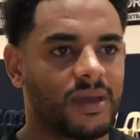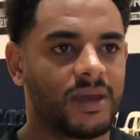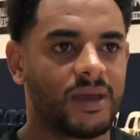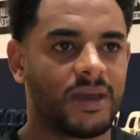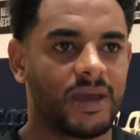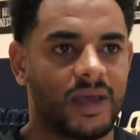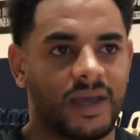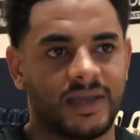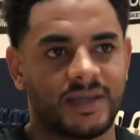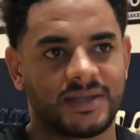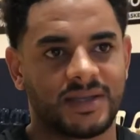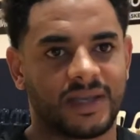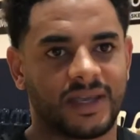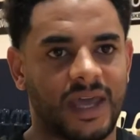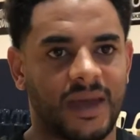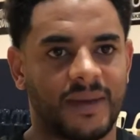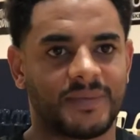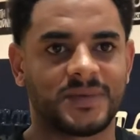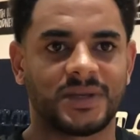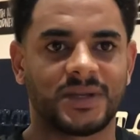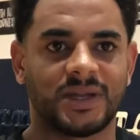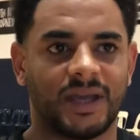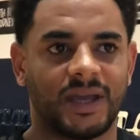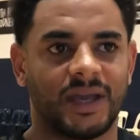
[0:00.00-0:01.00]
He's the
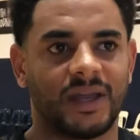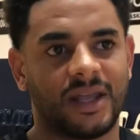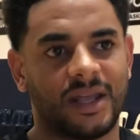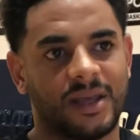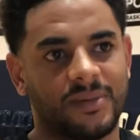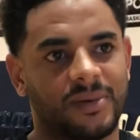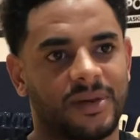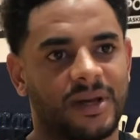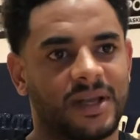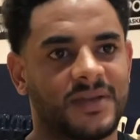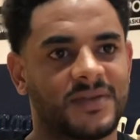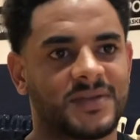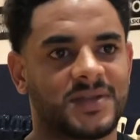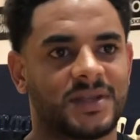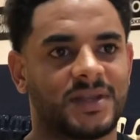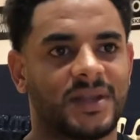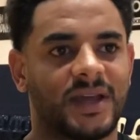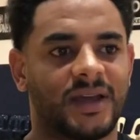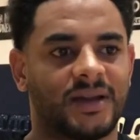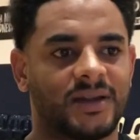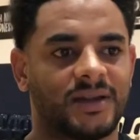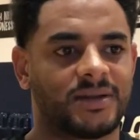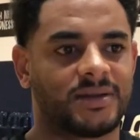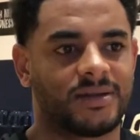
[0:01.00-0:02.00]
captain here, and he believes in
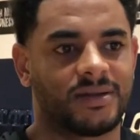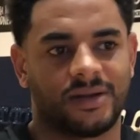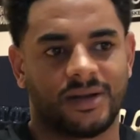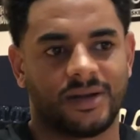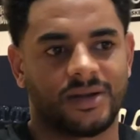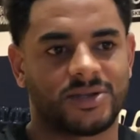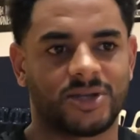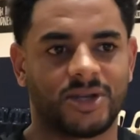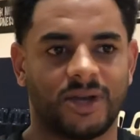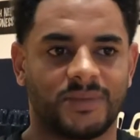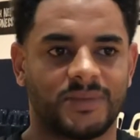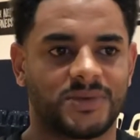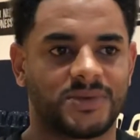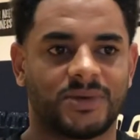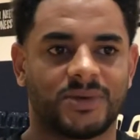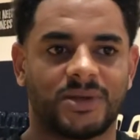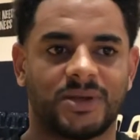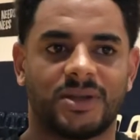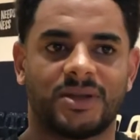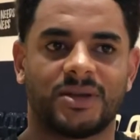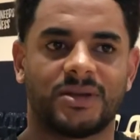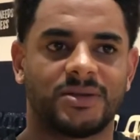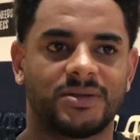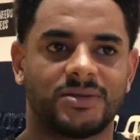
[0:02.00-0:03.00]
that. And, Tom's one of
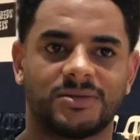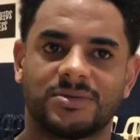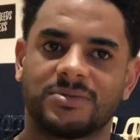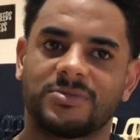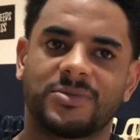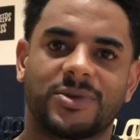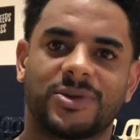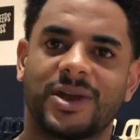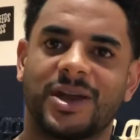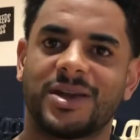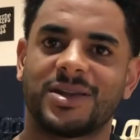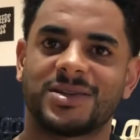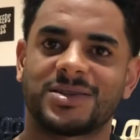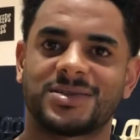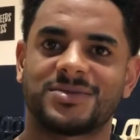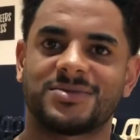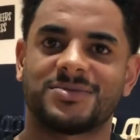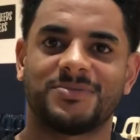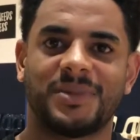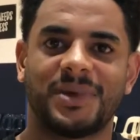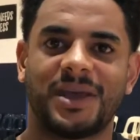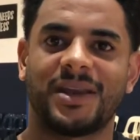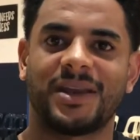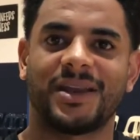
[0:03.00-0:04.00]
the greatest
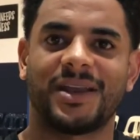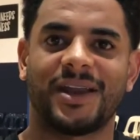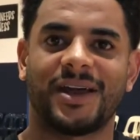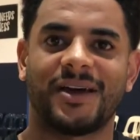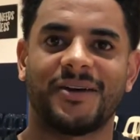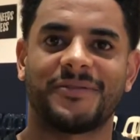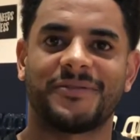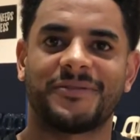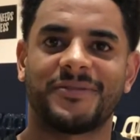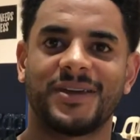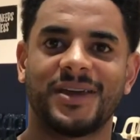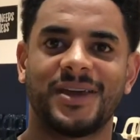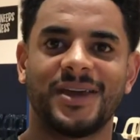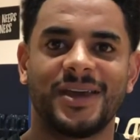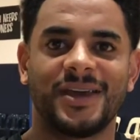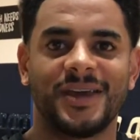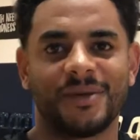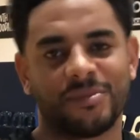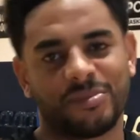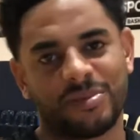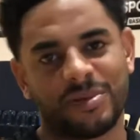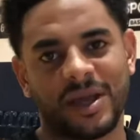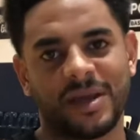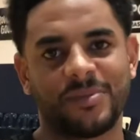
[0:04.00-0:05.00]
men that I've
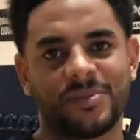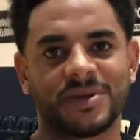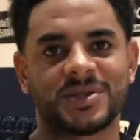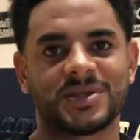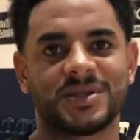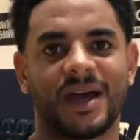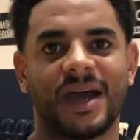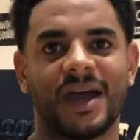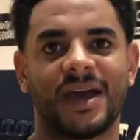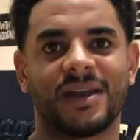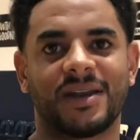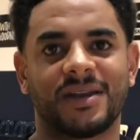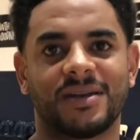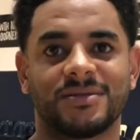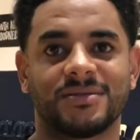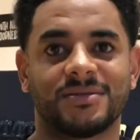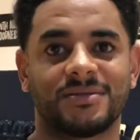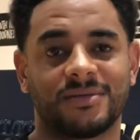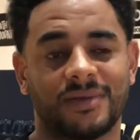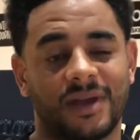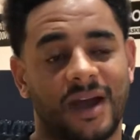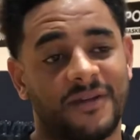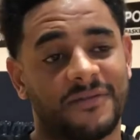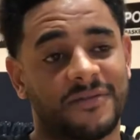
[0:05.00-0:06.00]
played beside, and
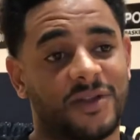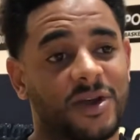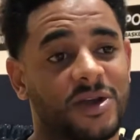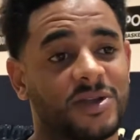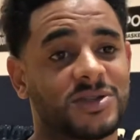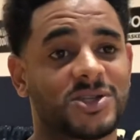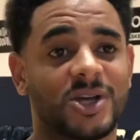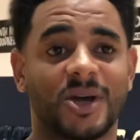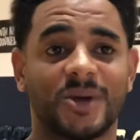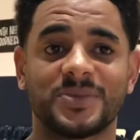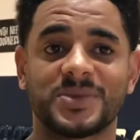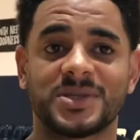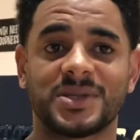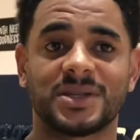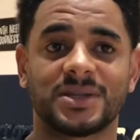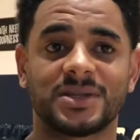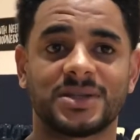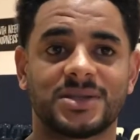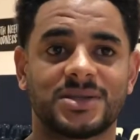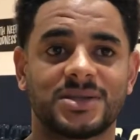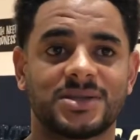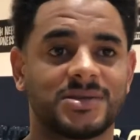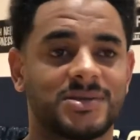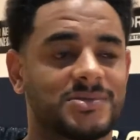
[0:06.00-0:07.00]
I've known Tom
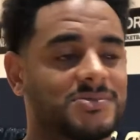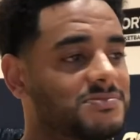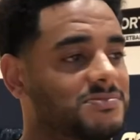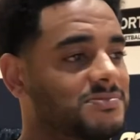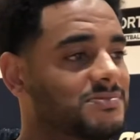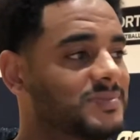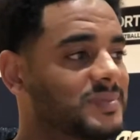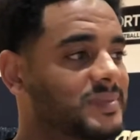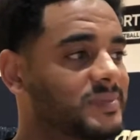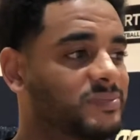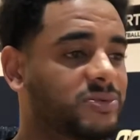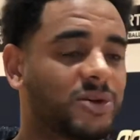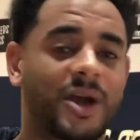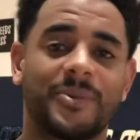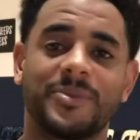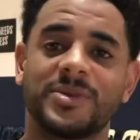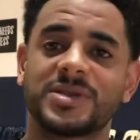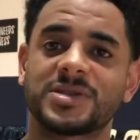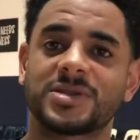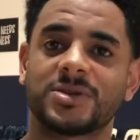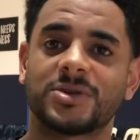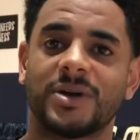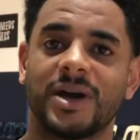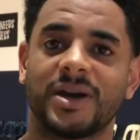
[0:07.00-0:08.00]
since primary
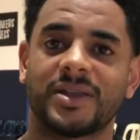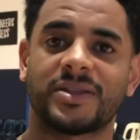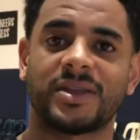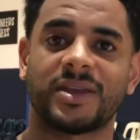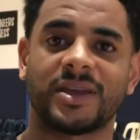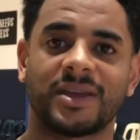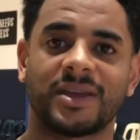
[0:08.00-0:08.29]
school, I think.